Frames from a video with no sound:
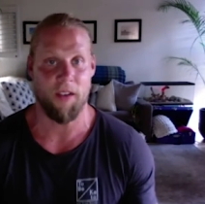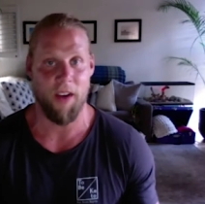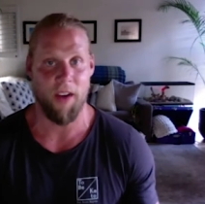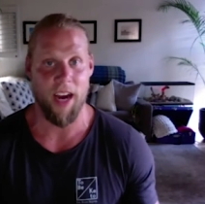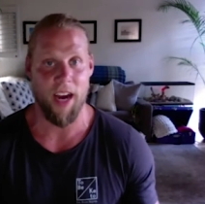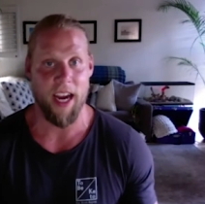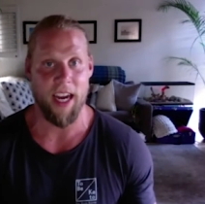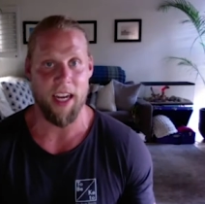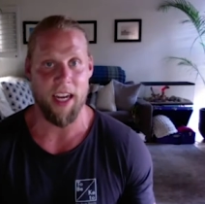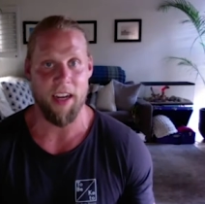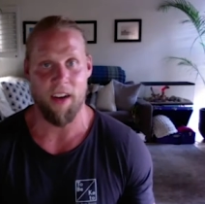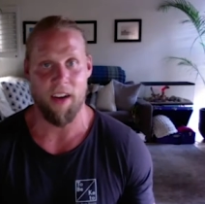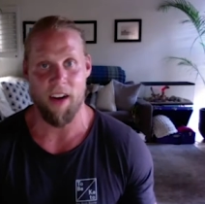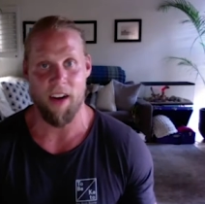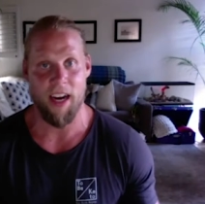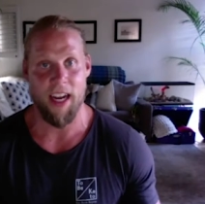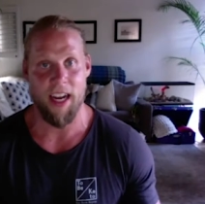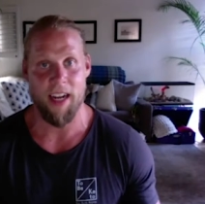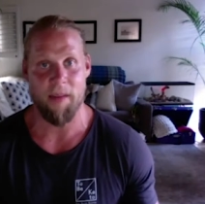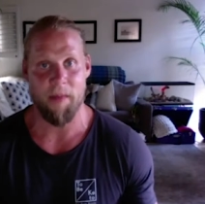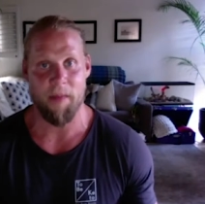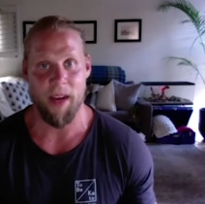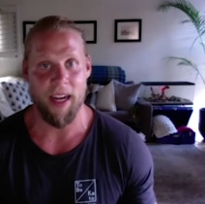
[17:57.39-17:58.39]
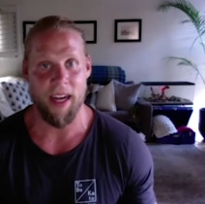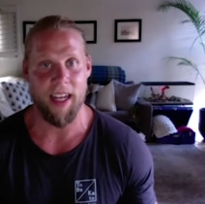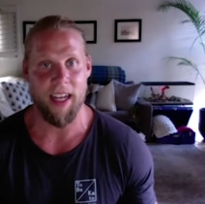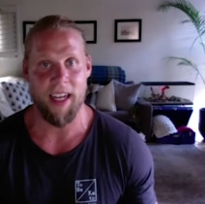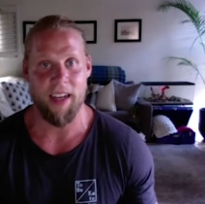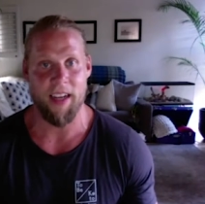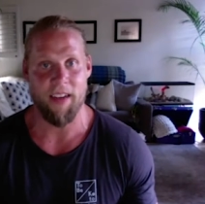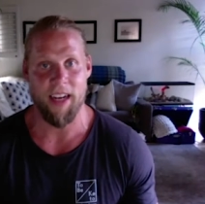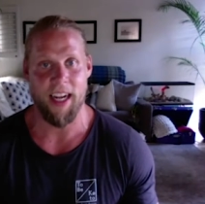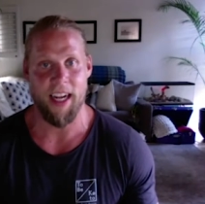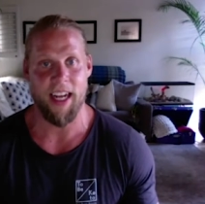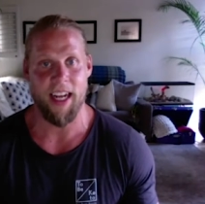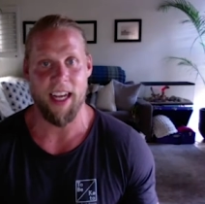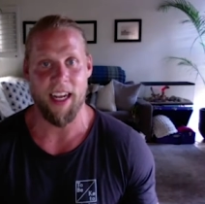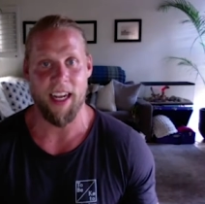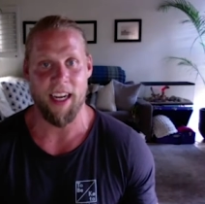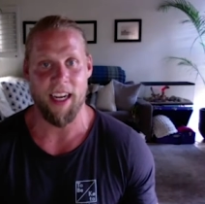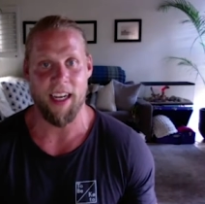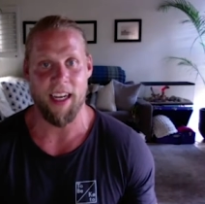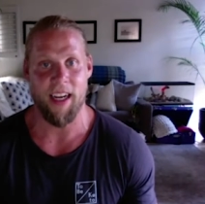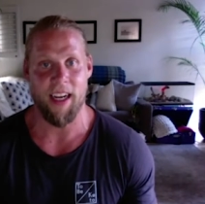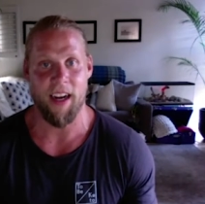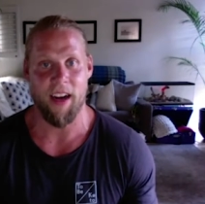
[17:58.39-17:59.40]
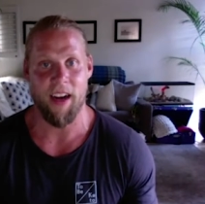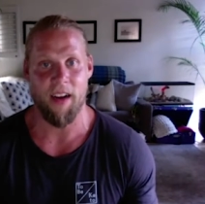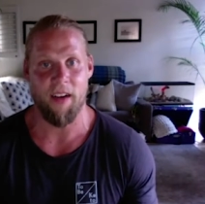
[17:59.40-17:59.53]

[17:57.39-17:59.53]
Great. You're in, buddy. You did it, you know?